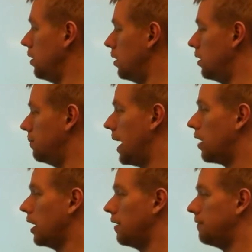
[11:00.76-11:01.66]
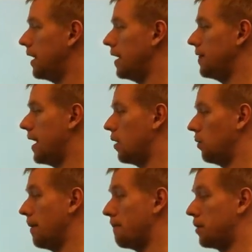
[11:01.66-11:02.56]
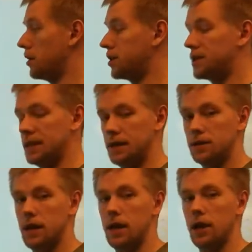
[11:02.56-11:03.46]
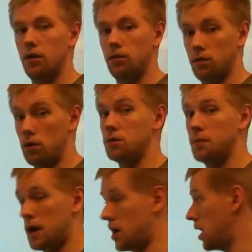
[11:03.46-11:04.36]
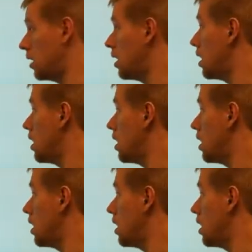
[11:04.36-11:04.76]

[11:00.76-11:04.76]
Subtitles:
how can I find that percent that it grows by.